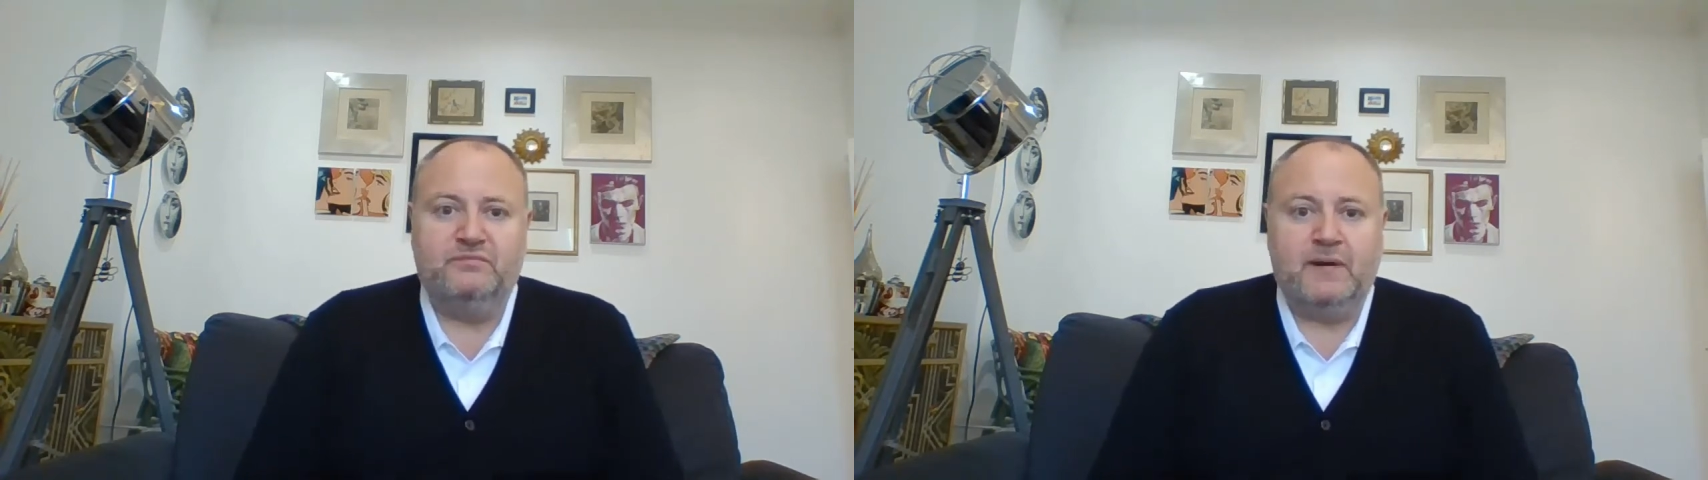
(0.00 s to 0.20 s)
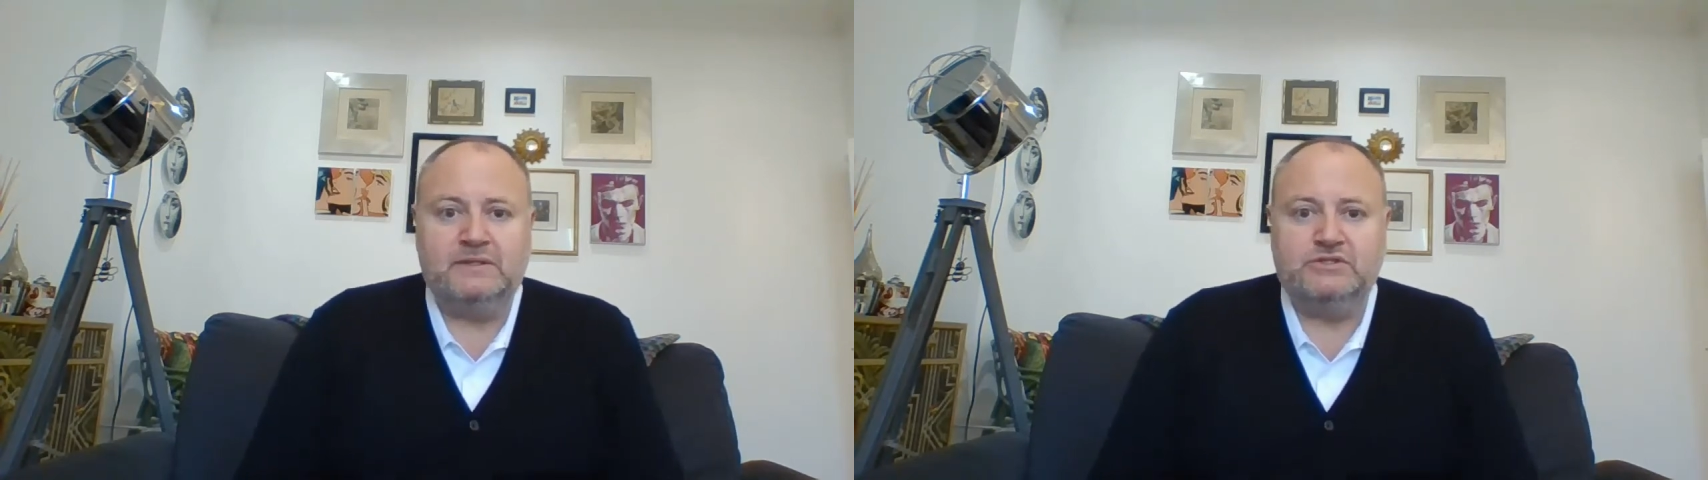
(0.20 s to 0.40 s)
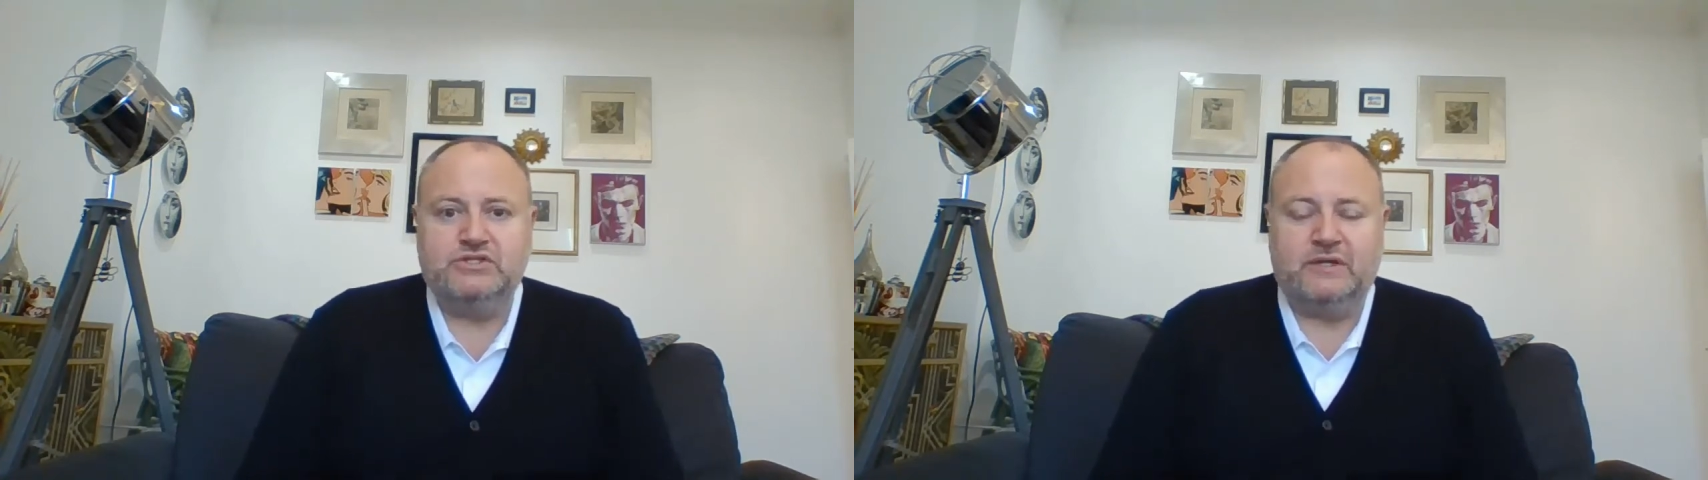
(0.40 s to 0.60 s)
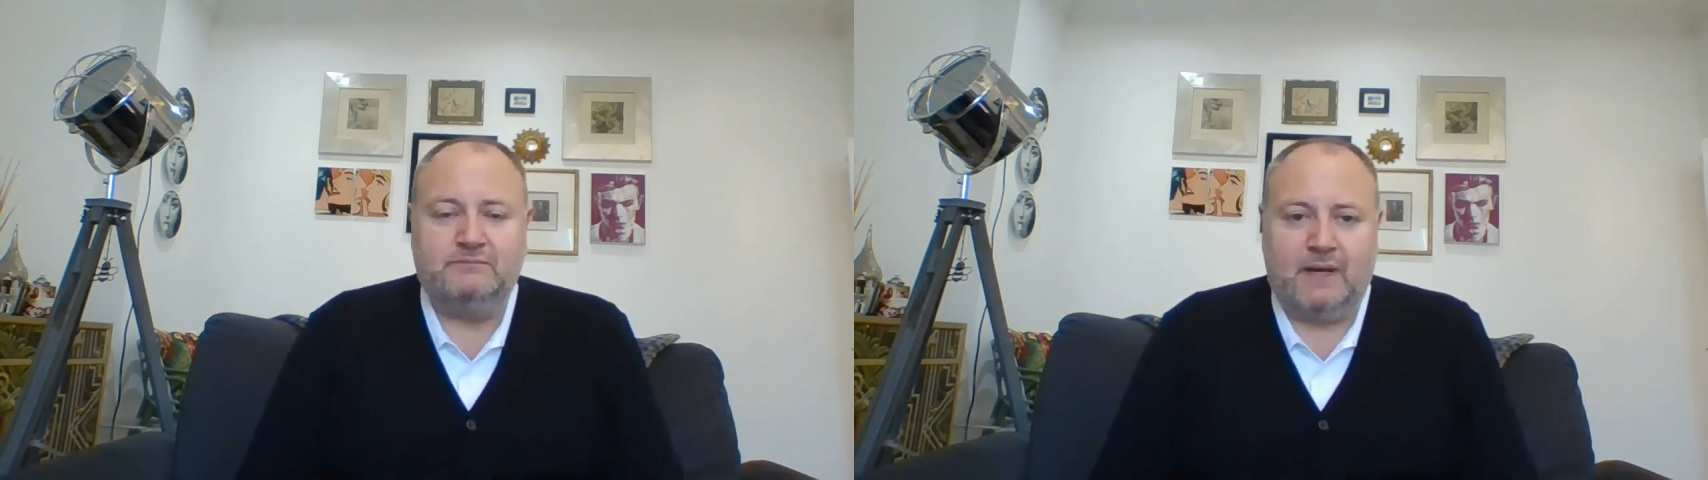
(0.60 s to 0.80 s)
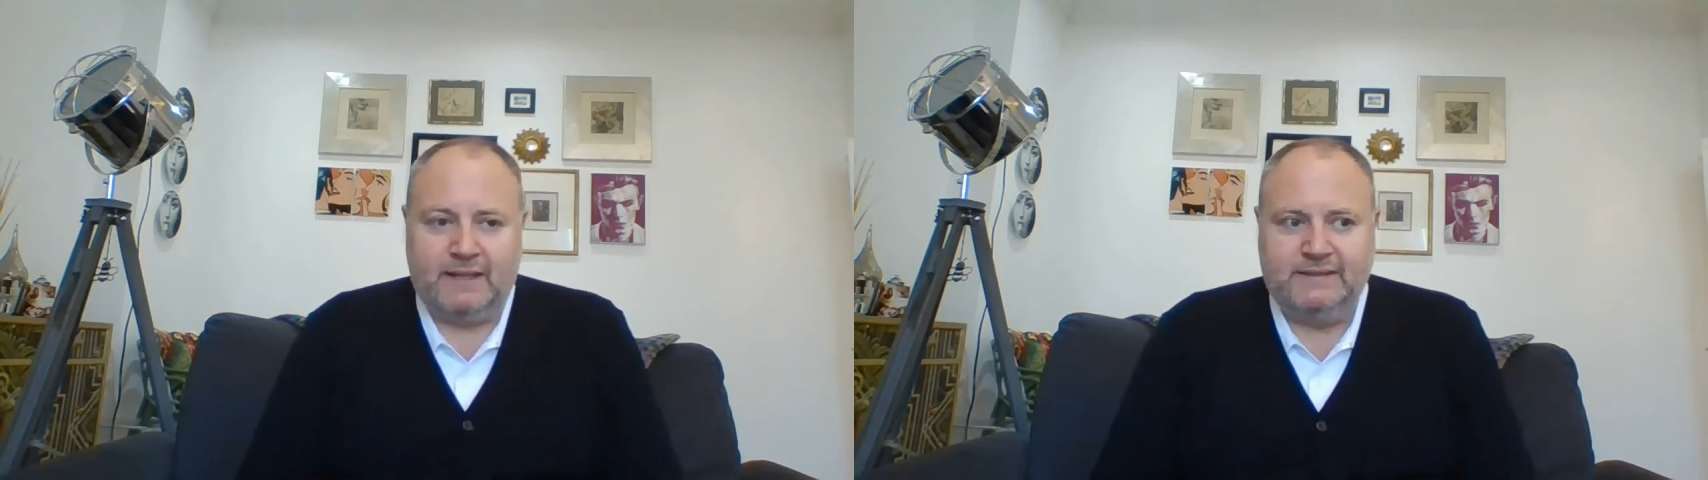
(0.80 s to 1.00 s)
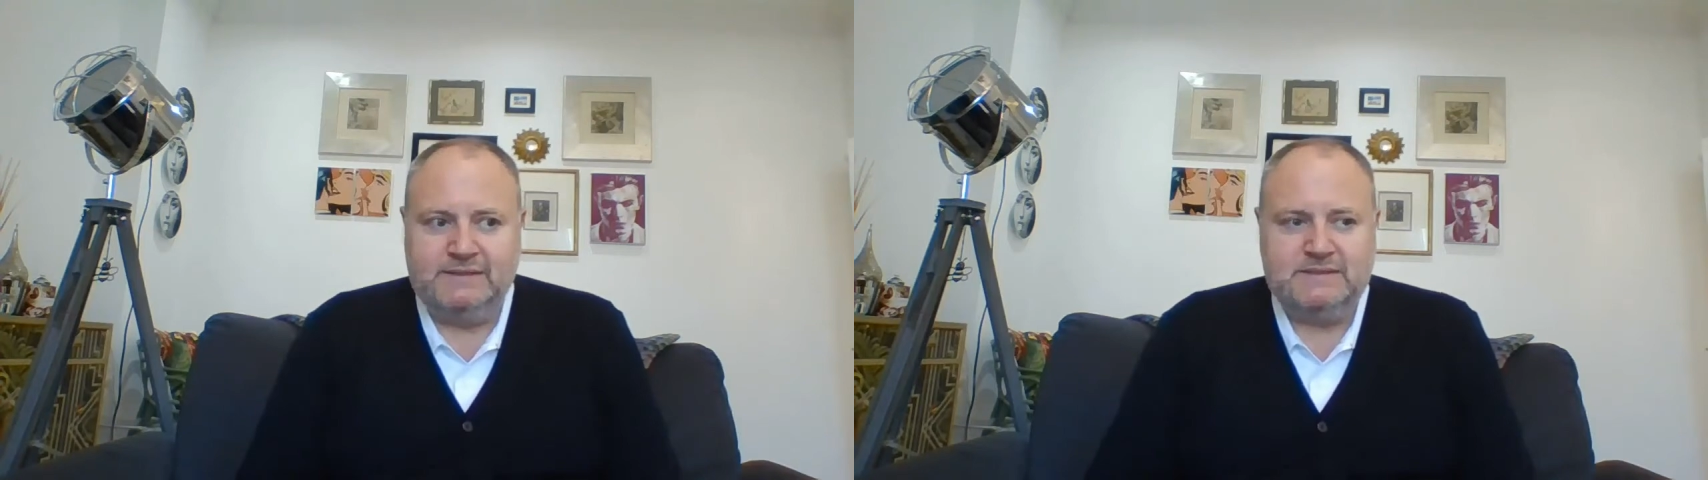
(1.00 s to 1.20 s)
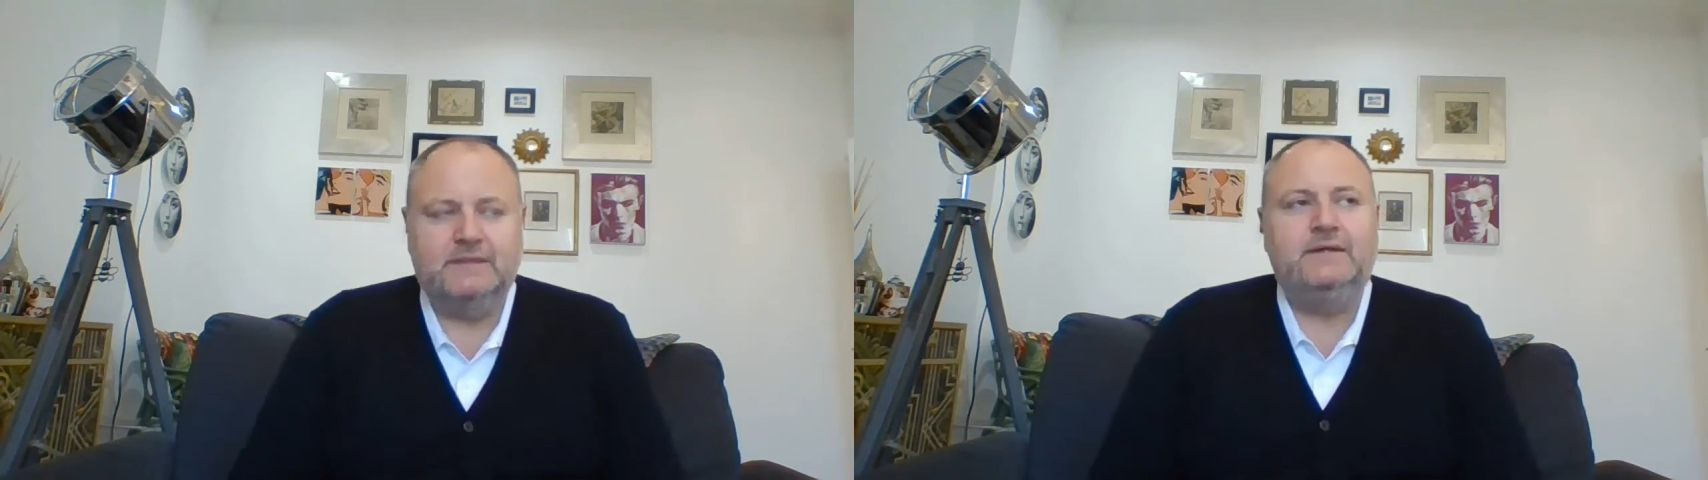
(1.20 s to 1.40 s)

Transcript: Munch, and Mind.